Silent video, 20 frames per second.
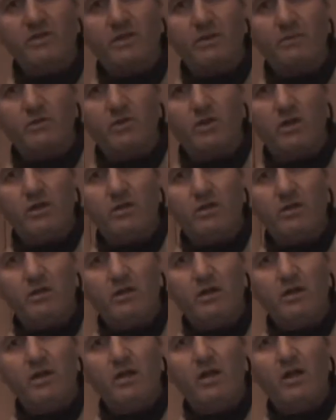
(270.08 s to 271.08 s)
of some sort
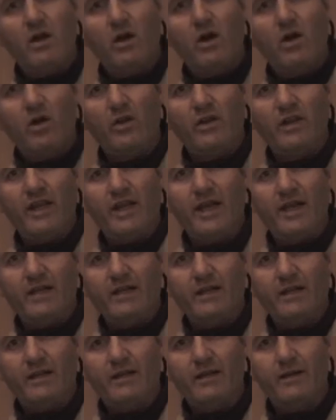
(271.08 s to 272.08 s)
on the
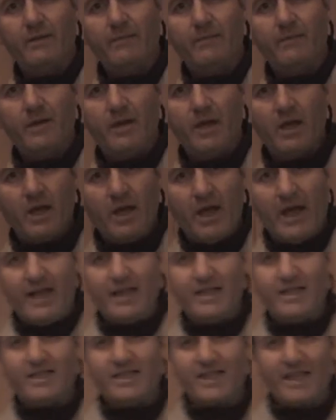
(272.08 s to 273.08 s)
end. In
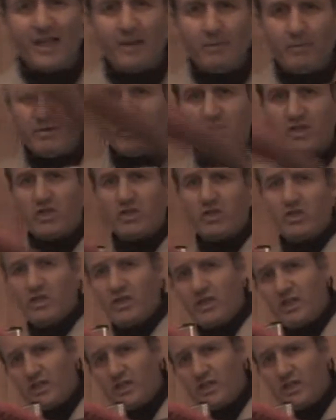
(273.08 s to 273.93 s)
the skiing position,